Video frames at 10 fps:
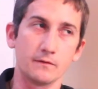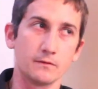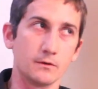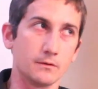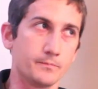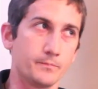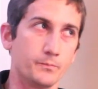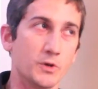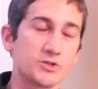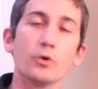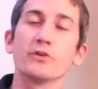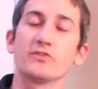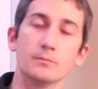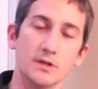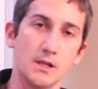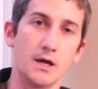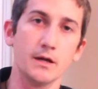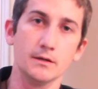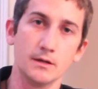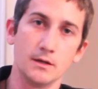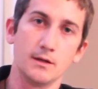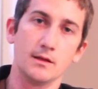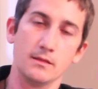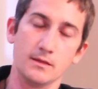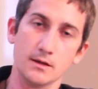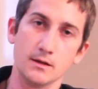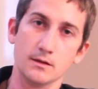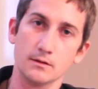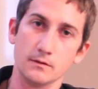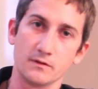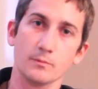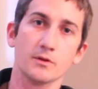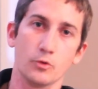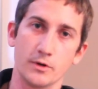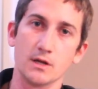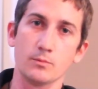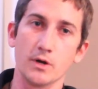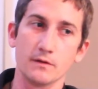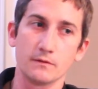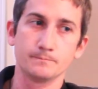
they're much more assembly line than some of the more name brands.